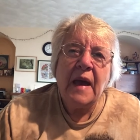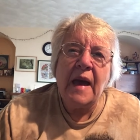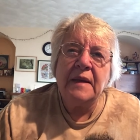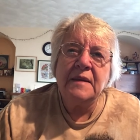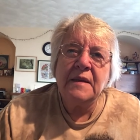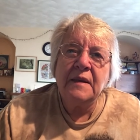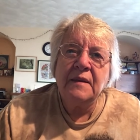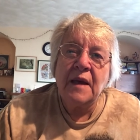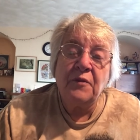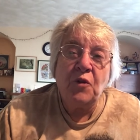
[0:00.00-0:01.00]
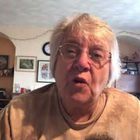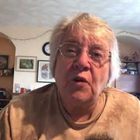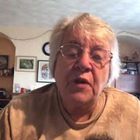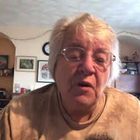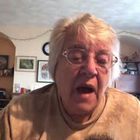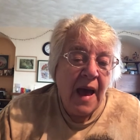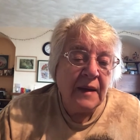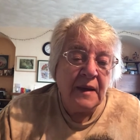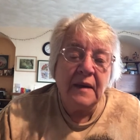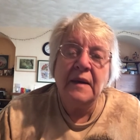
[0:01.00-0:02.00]
And therefore, although
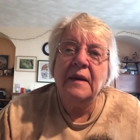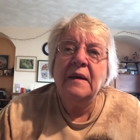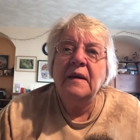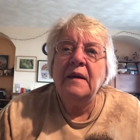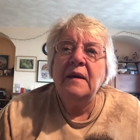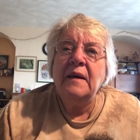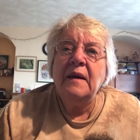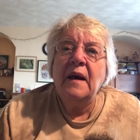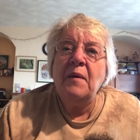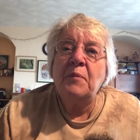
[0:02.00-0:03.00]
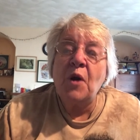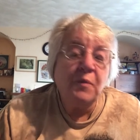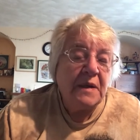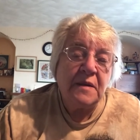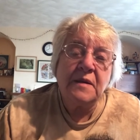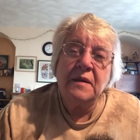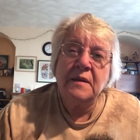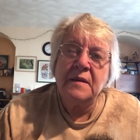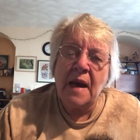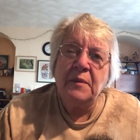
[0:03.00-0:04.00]
Hannah promised
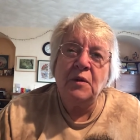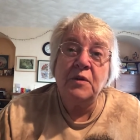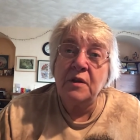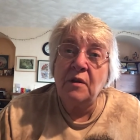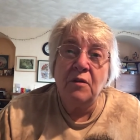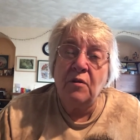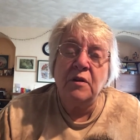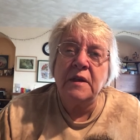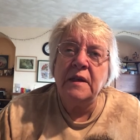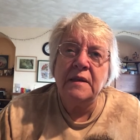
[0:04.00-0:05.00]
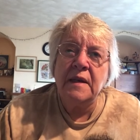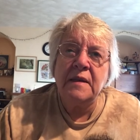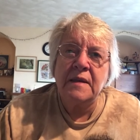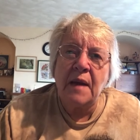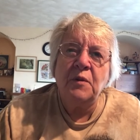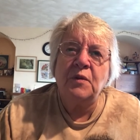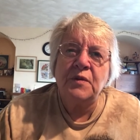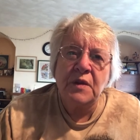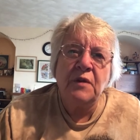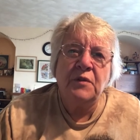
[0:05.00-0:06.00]
Samuel to the Lord, and indeed Samuel
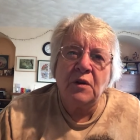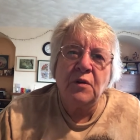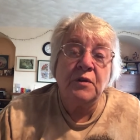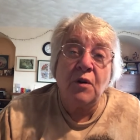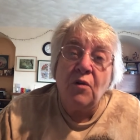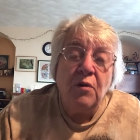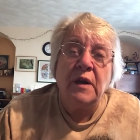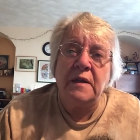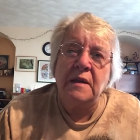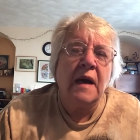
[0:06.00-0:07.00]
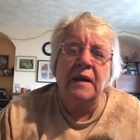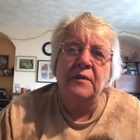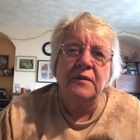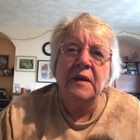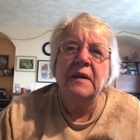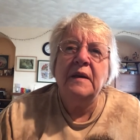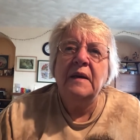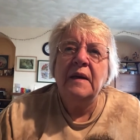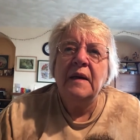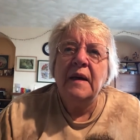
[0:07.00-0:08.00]
served the Lord all his life,
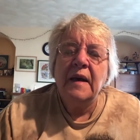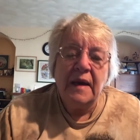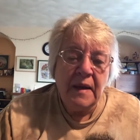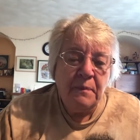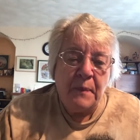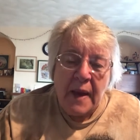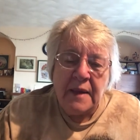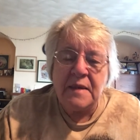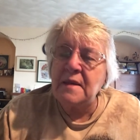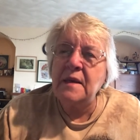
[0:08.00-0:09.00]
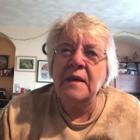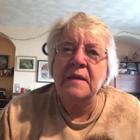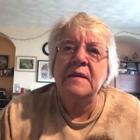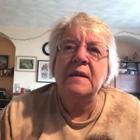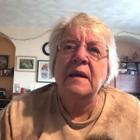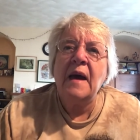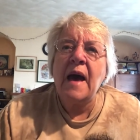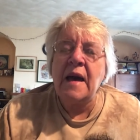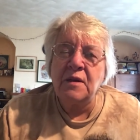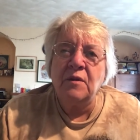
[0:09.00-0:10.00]
he based his
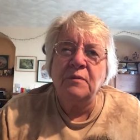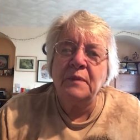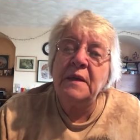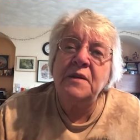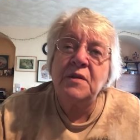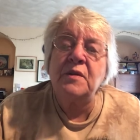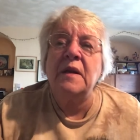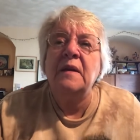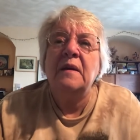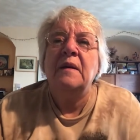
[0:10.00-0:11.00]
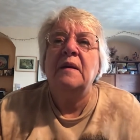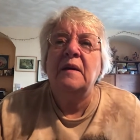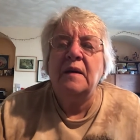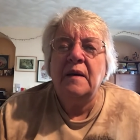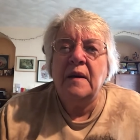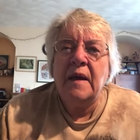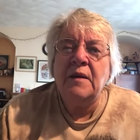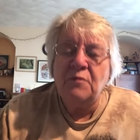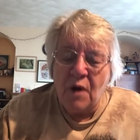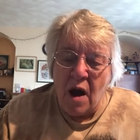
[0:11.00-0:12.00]
adult ministry
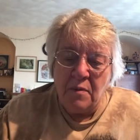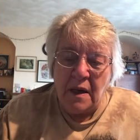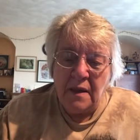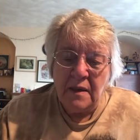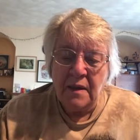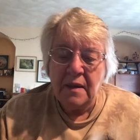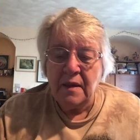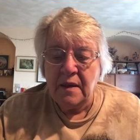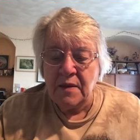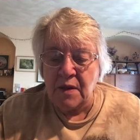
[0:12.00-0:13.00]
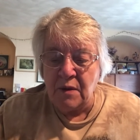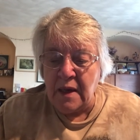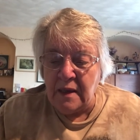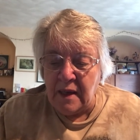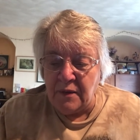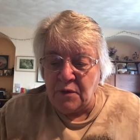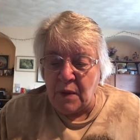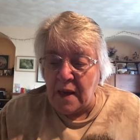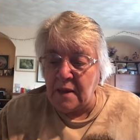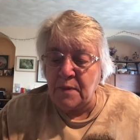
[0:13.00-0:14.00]
in Ramah so he lived
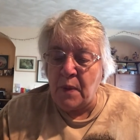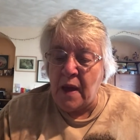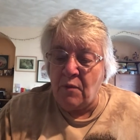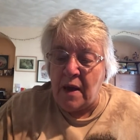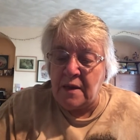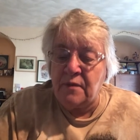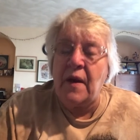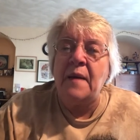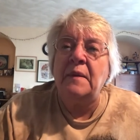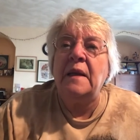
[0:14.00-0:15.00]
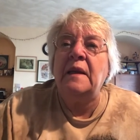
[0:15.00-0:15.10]
where his, pe- where his family